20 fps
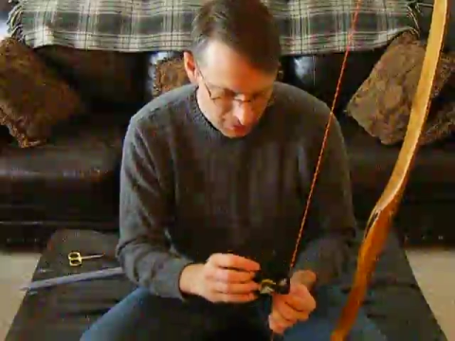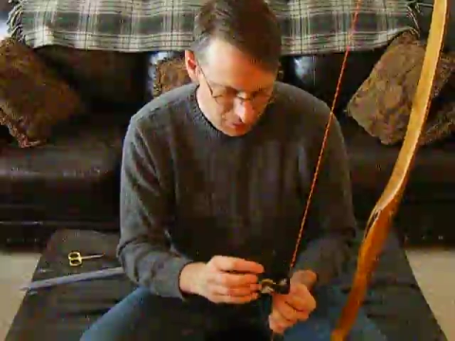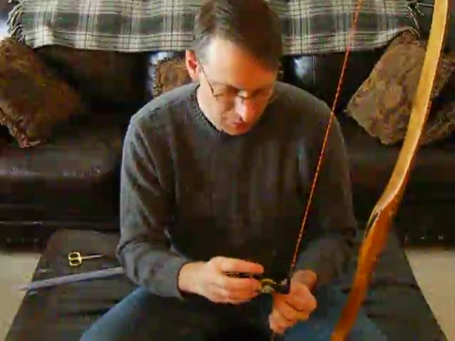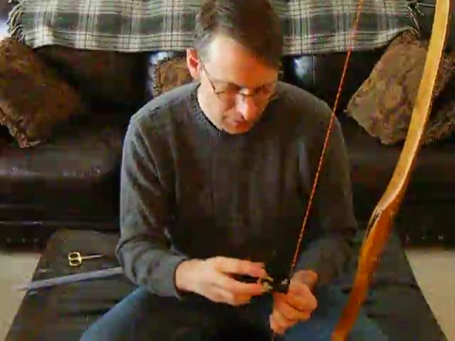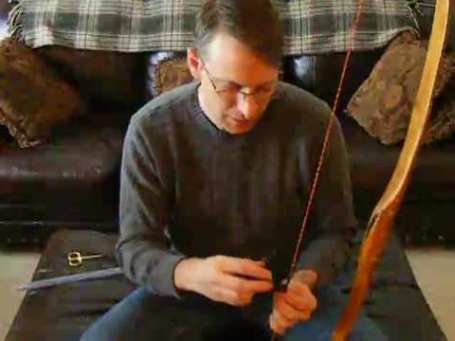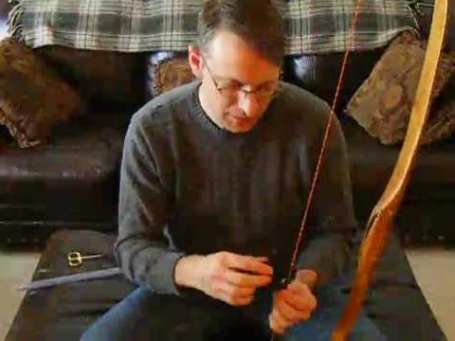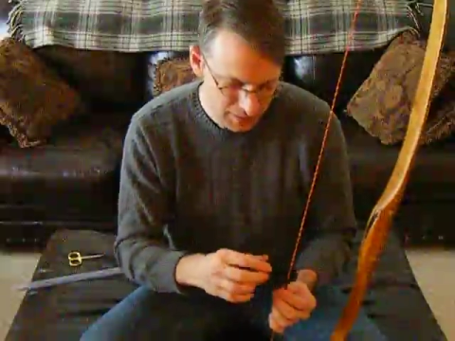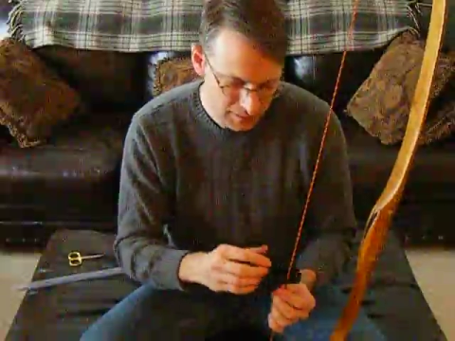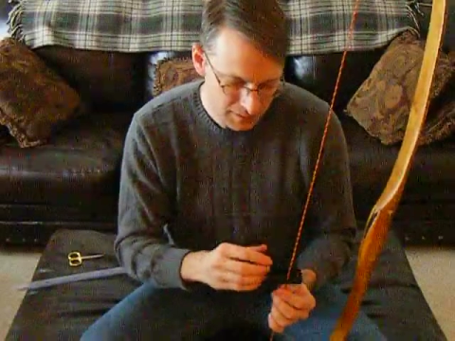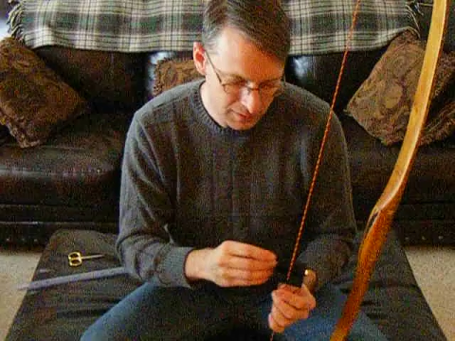So
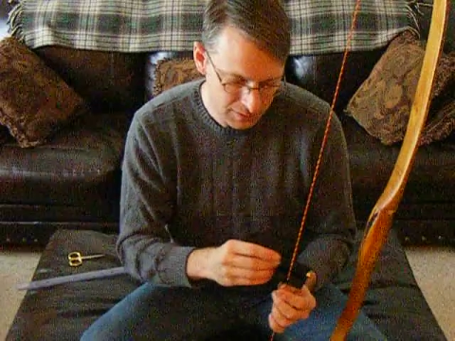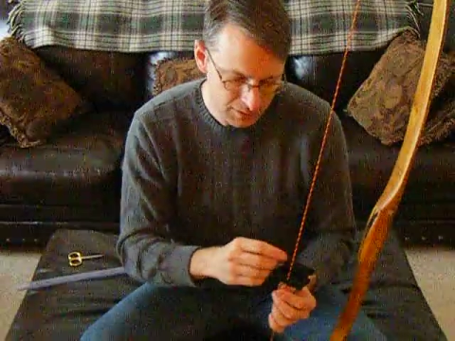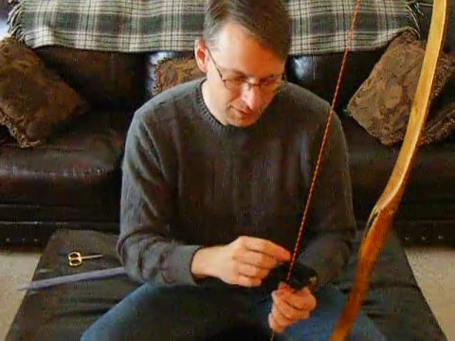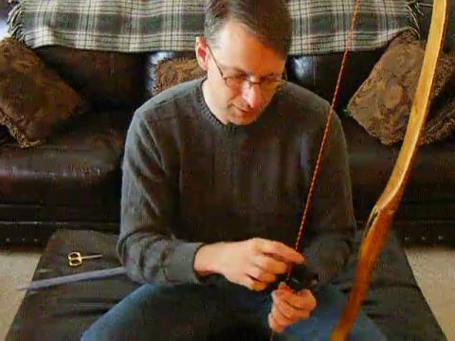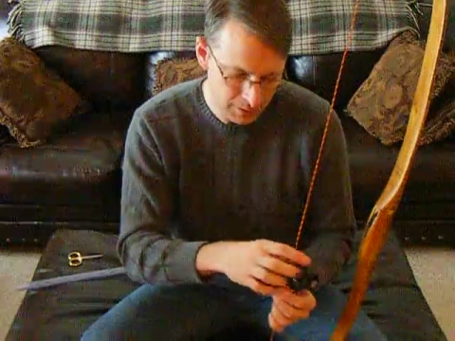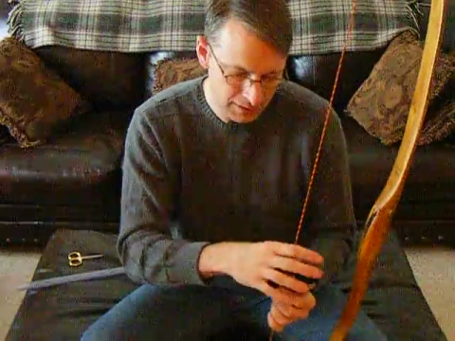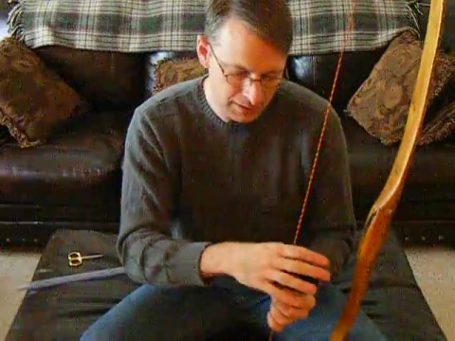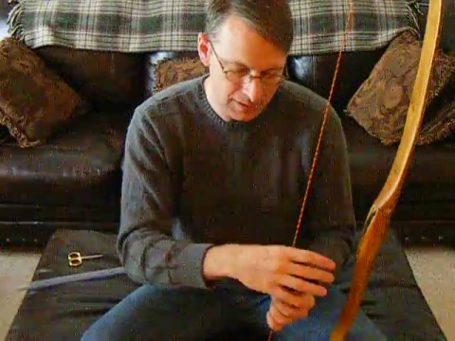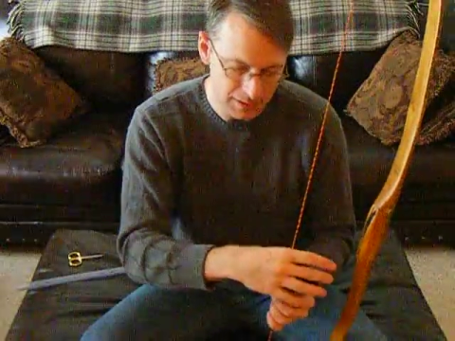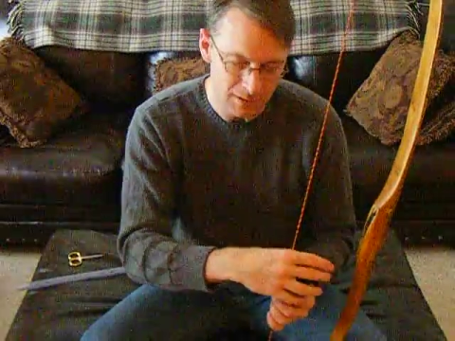what this is
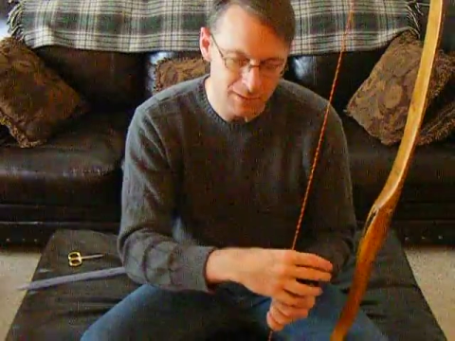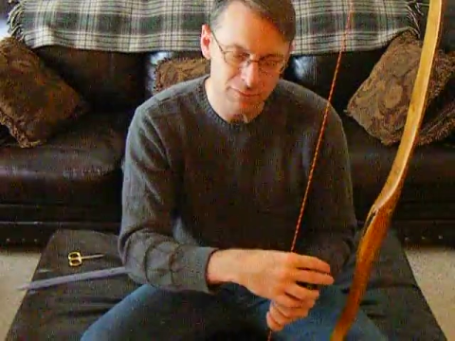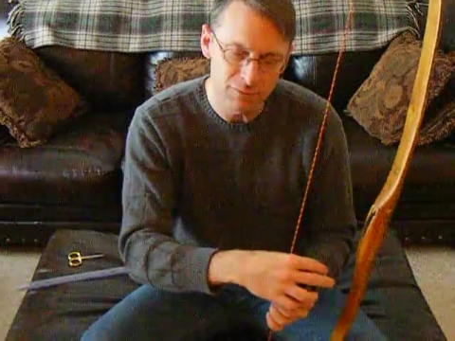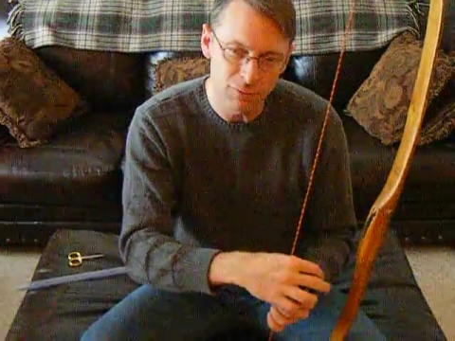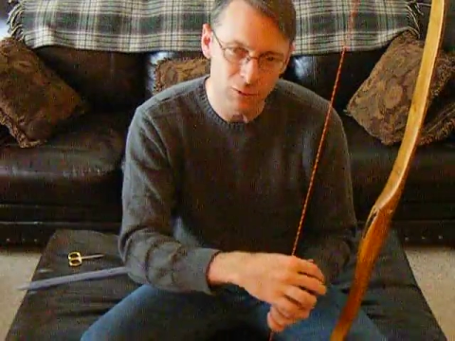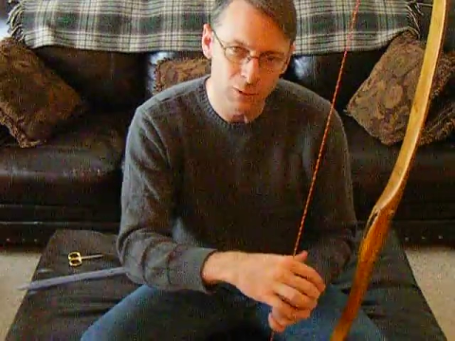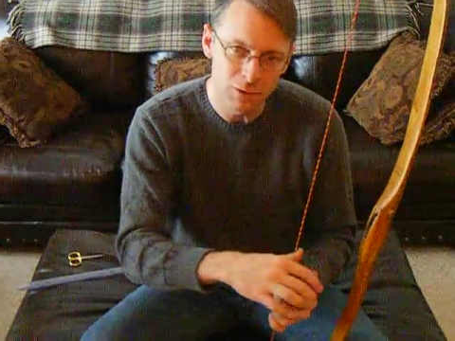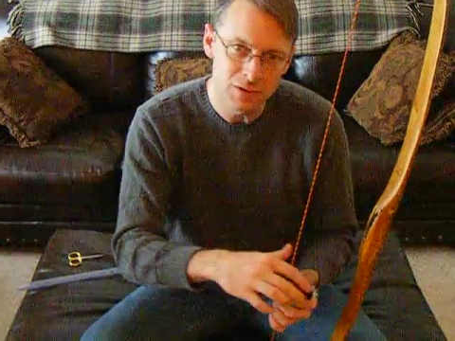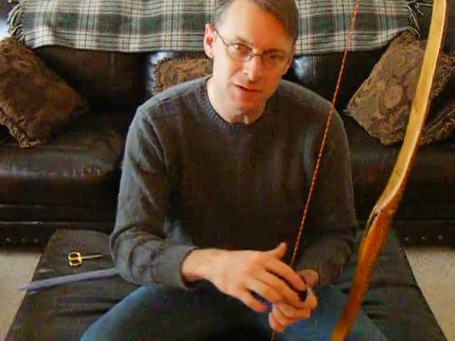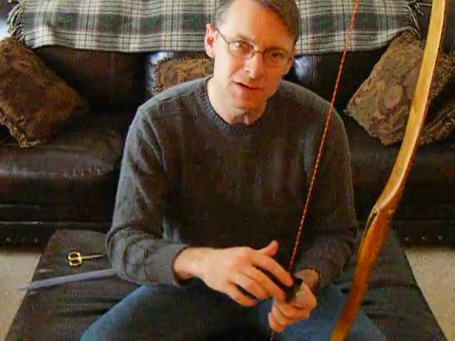doing is it's
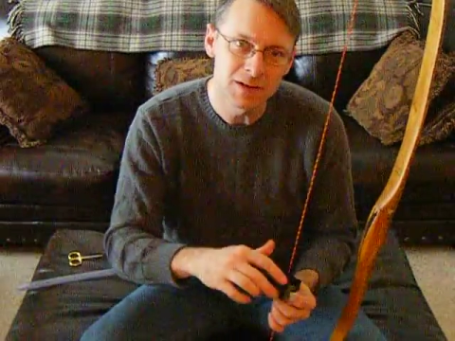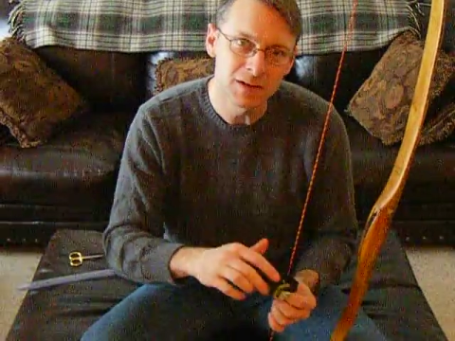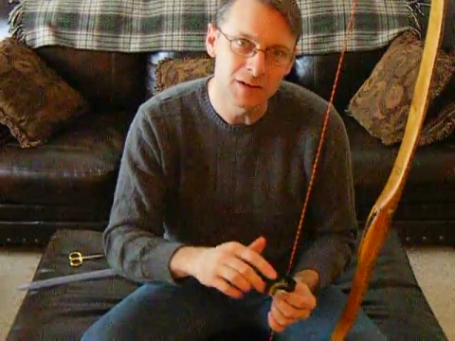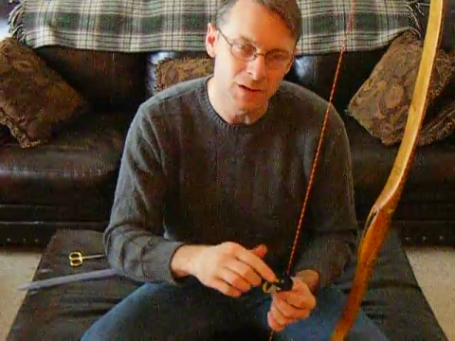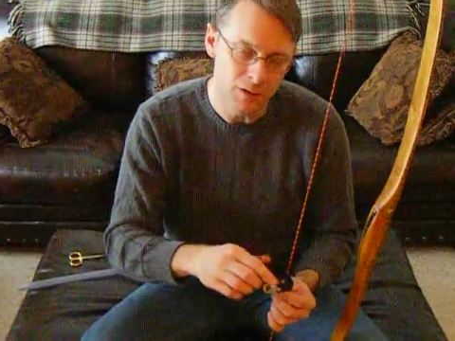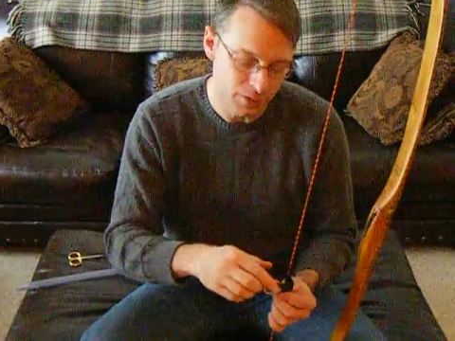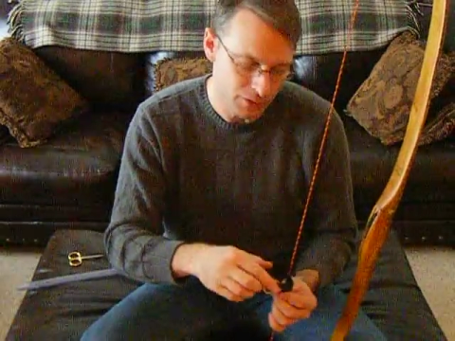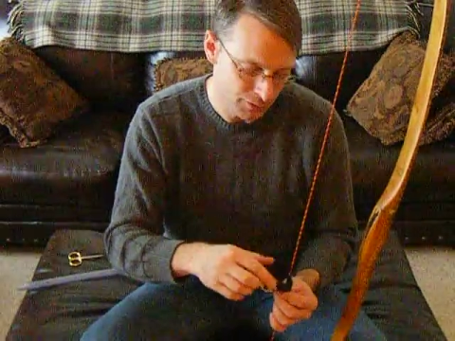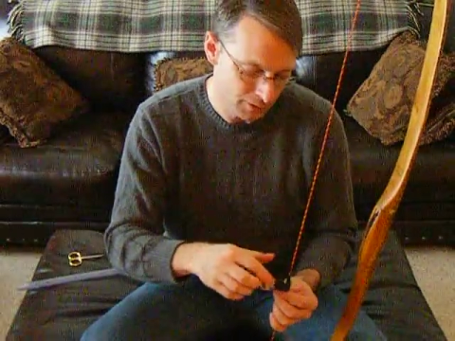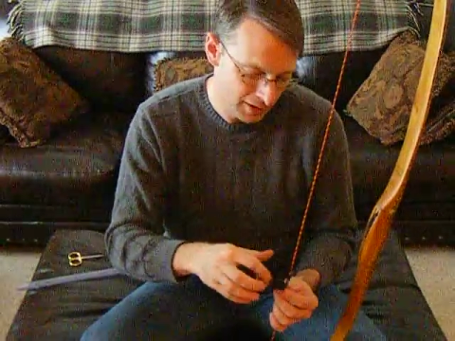forcing
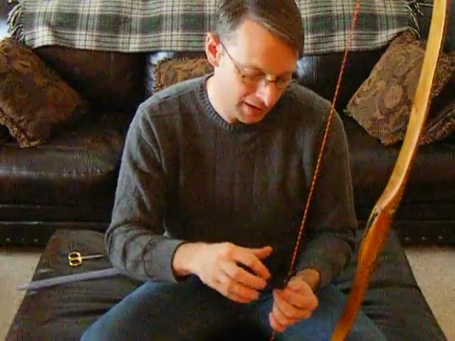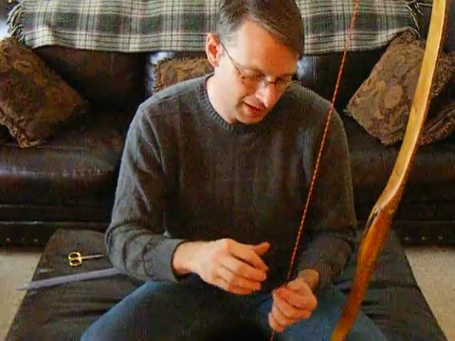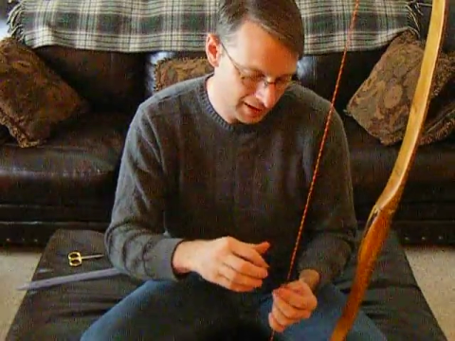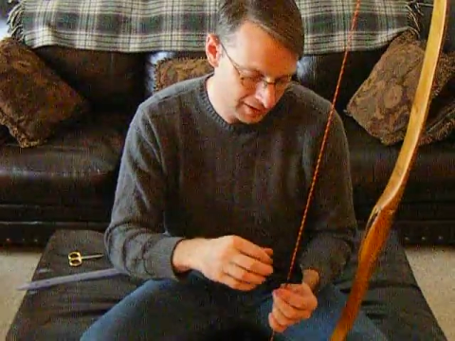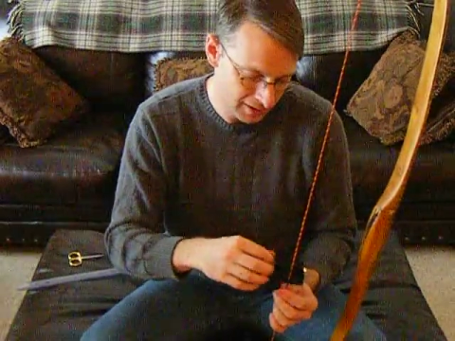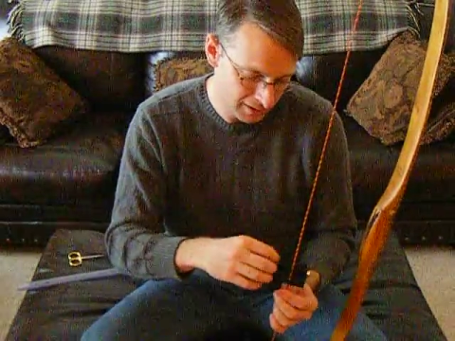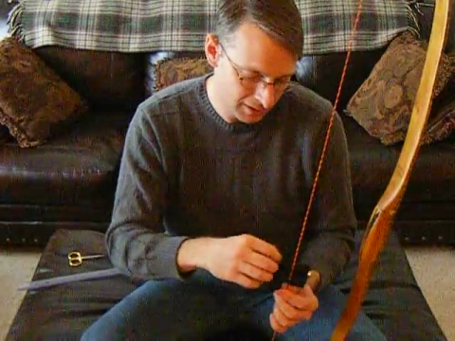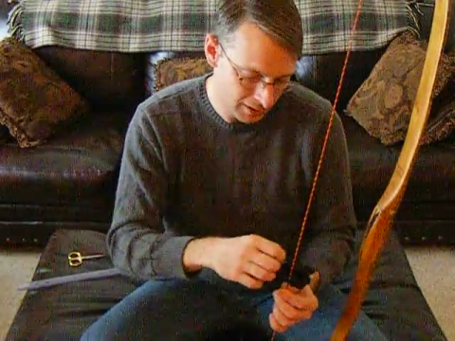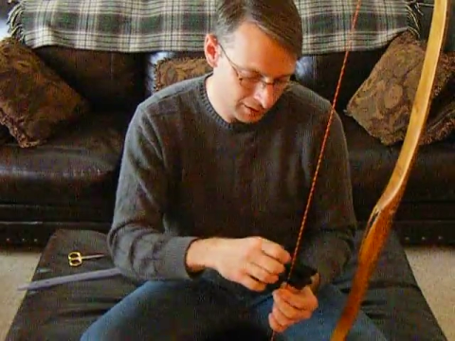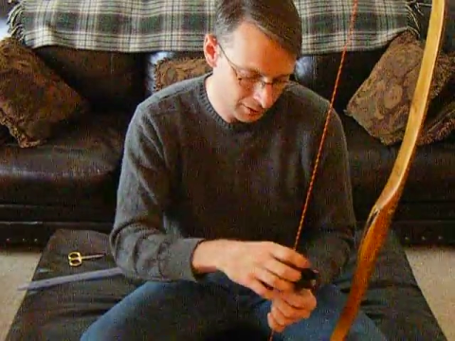the
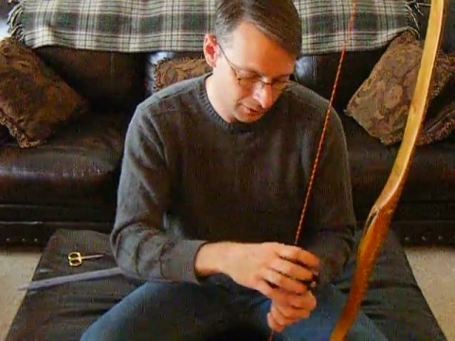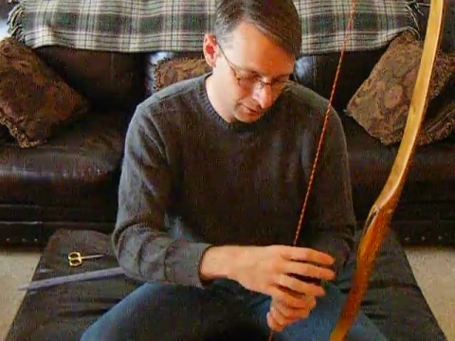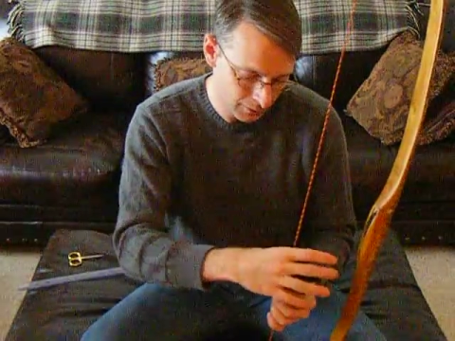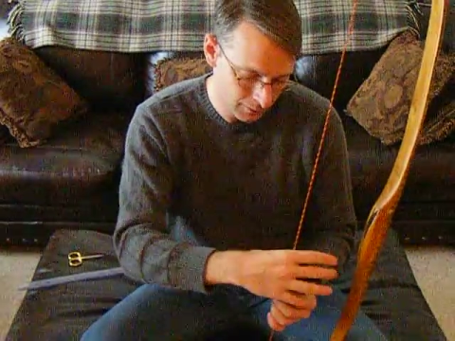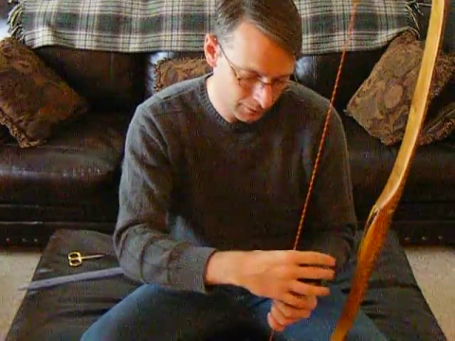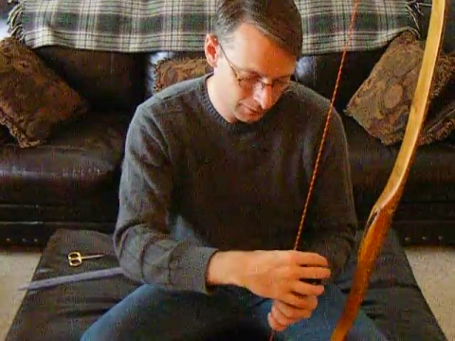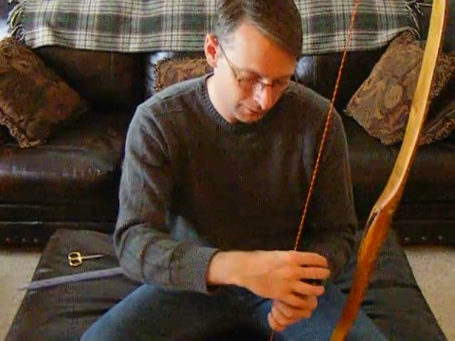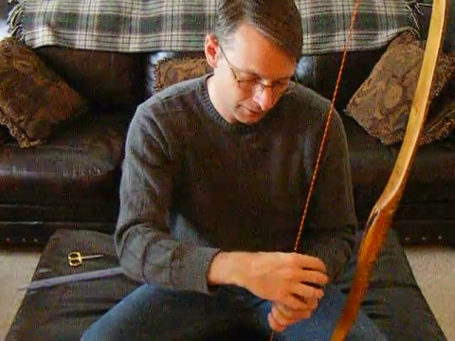thread to go